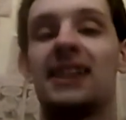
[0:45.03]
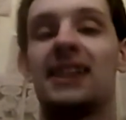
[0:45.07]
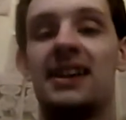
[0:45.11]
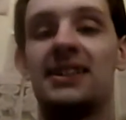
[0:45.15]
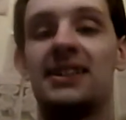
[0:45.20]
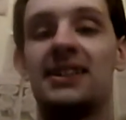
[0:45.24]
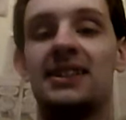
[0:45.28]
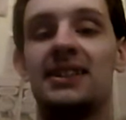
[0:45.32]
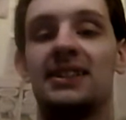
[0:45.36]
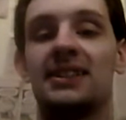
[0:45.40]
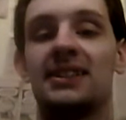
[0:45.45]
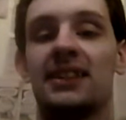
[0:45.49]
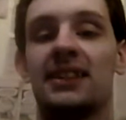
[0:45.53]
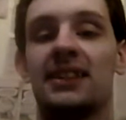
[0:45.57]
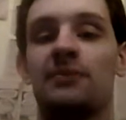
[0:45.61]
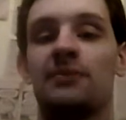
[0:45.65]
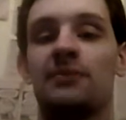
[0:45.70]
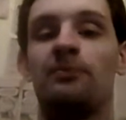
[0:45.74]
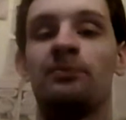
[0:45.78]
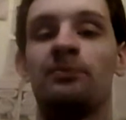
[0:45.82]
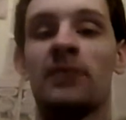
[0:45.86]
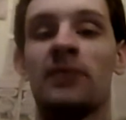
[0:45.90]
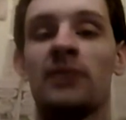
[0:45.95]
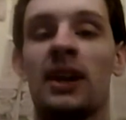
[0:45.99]
his
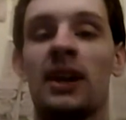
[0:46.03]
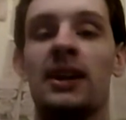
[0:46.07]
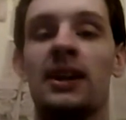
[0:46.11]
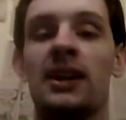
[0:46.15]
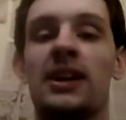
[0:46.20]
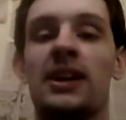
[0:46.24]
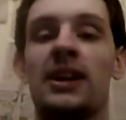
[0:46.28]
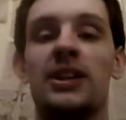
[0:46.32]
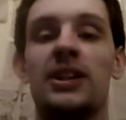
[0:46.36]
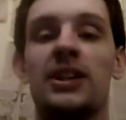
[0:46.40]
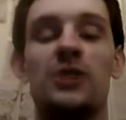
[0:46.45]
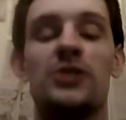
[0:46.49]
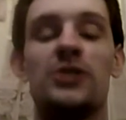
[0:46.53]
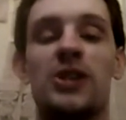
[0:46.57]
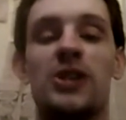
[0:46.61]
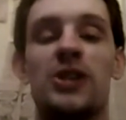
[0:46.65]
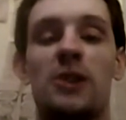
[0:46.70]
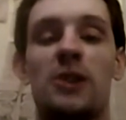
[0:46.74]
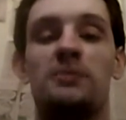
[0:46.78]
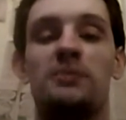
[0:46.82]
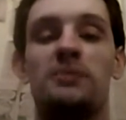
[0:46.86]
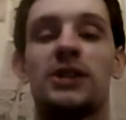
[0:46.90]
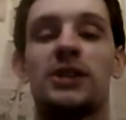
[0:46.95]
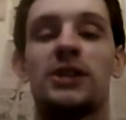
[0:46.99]

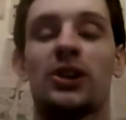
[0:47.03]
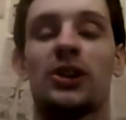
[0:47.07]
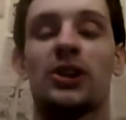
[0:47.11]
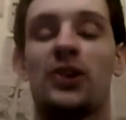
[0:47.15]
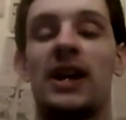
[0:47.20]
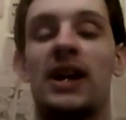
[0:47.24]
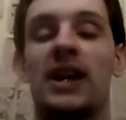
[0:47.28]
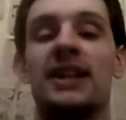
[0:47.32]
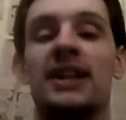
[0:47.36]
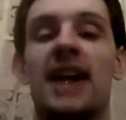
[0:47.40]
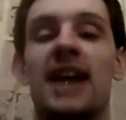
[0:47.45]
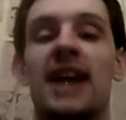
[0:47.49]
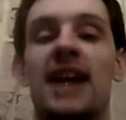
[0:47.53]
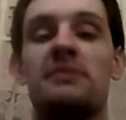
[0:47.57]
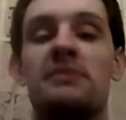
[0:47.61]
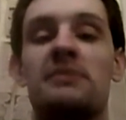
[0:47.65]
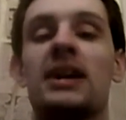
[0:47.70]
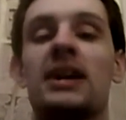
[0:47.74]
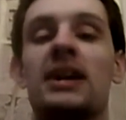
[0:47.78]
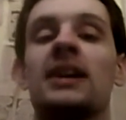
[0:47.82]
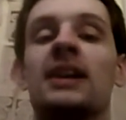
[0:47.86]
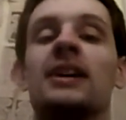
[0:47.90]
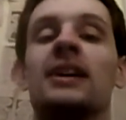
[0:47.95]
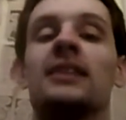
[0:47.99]
YouTube screen
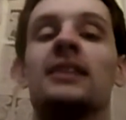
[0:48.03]
name,